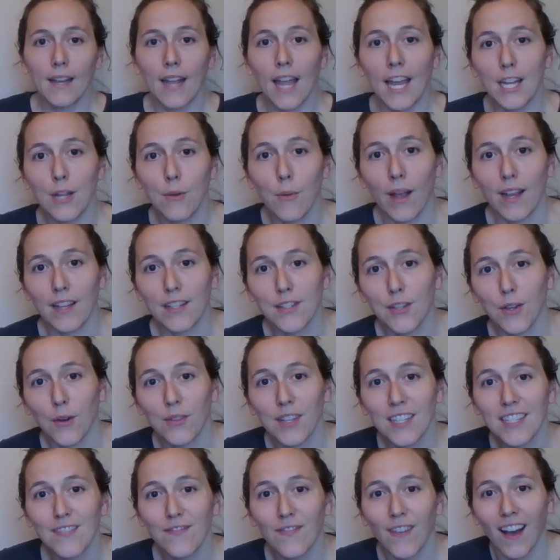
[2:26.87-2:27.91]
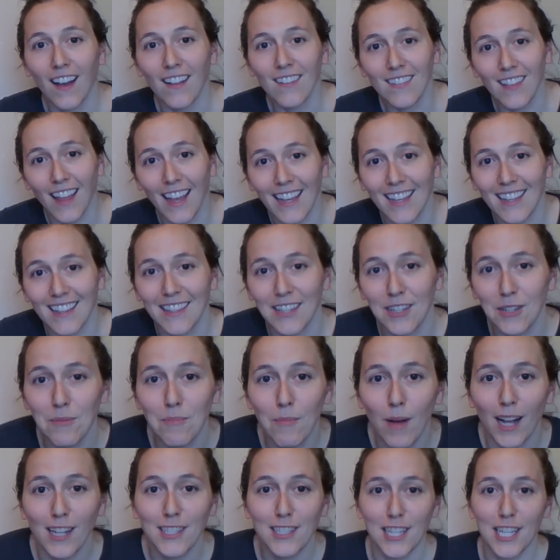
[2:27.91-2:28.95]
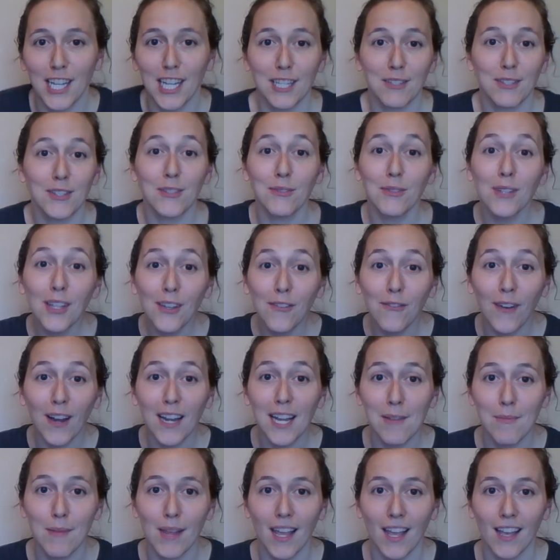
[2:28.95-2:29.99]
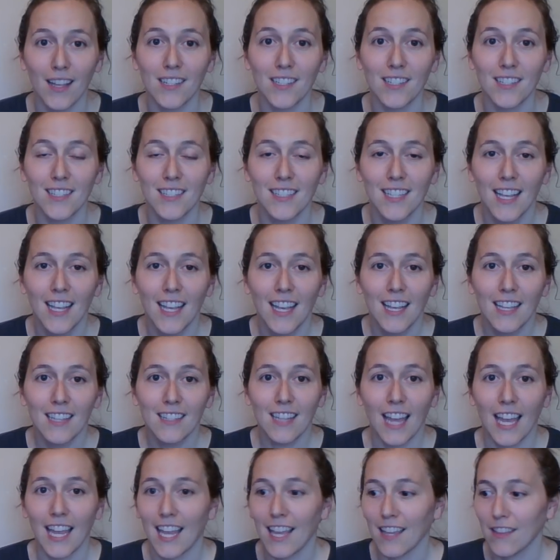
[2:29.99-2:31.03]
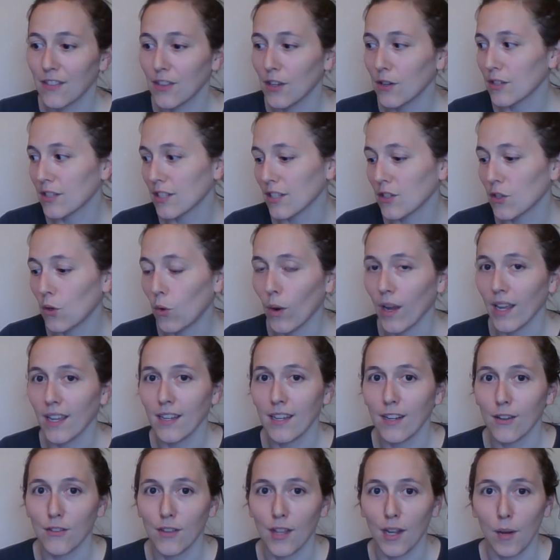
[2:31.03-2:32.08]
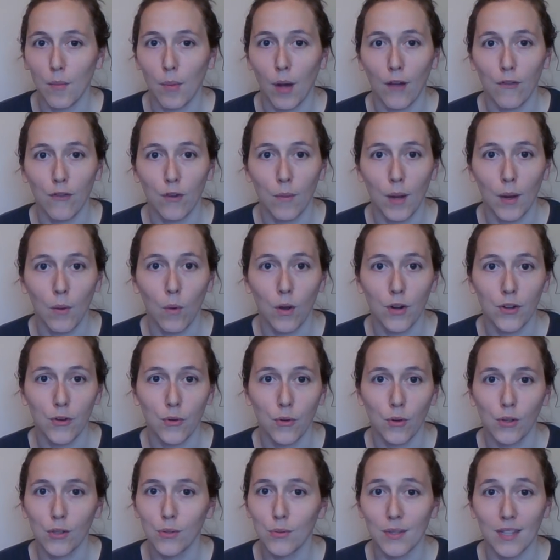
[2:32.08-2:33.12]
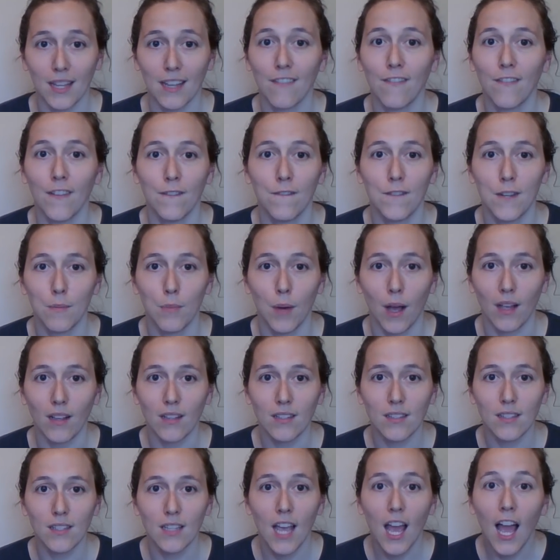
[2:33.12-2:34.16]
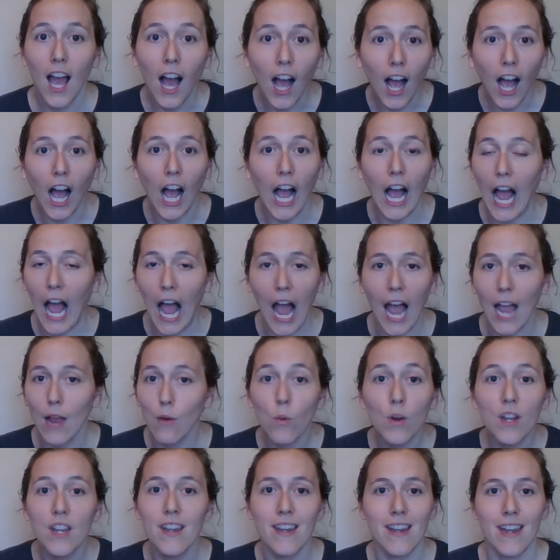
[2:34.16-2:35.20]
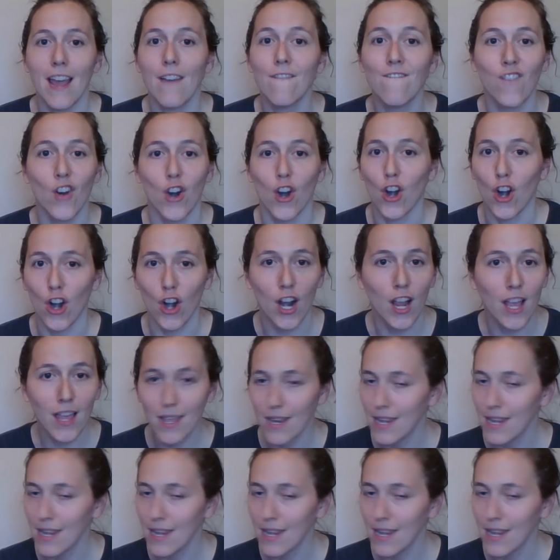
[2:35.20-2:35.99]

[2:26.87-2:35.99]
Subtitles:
anyway, so this felt like a little much, and it's really funny because like there's a toy in here that I bought for my 1-year-old. It was like $50. I would never